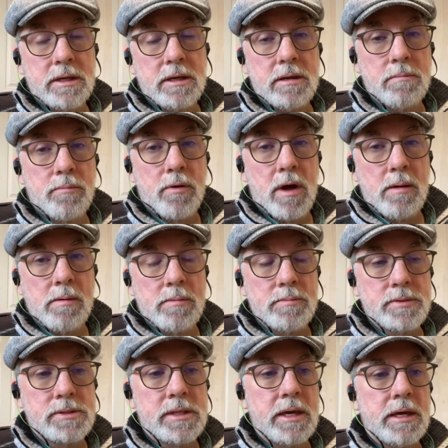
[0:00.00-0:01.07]
and
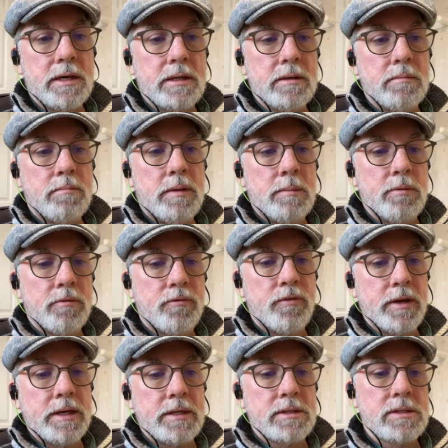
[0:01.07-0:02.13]
problems that people
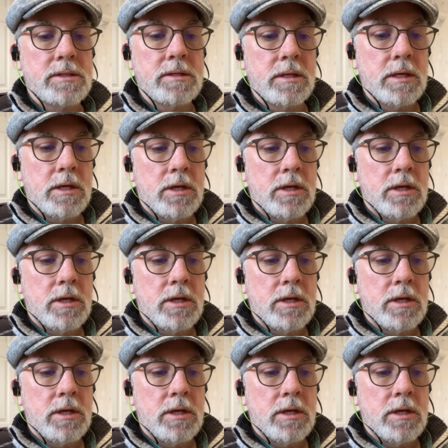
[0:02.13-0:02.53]
face.